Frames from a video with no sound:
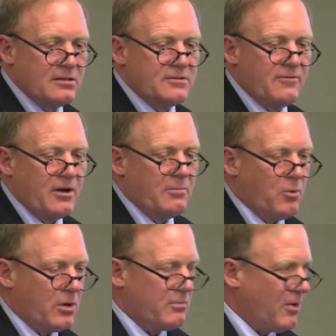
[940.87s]
That's a very
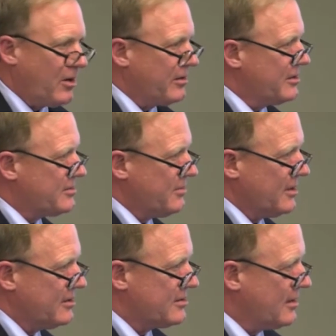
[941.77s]
important part of this
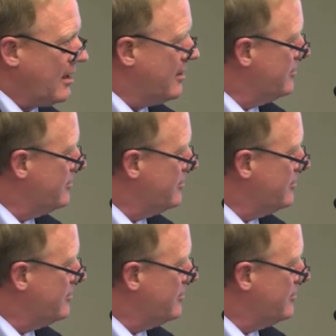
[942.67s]
because